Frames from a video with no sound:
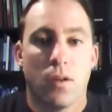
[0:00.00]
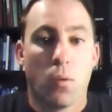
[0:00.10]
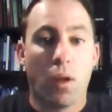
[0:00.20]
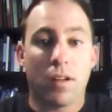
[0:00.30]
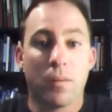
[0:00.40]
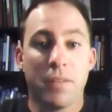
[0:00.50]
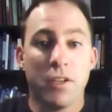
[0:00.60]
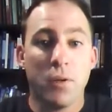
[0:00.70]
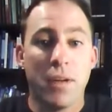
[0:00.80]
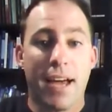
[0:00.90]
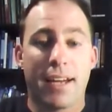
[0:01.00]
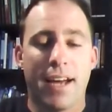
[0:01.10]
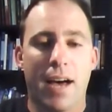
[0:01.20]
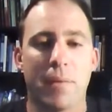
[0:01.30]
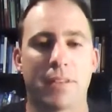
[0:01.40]
Welcome to Newton
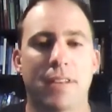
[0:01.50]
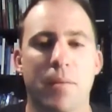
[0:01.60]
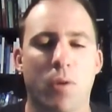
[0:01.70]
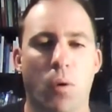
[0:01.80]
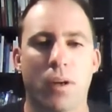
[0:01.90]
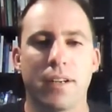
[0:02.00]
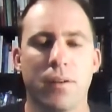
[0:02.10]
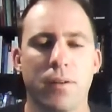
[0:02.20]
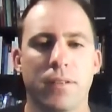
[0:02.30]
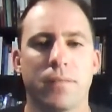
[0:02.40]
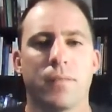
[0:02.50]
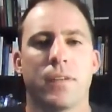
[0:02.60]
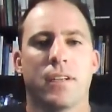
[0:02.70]
Economics. I'm Corey Newton.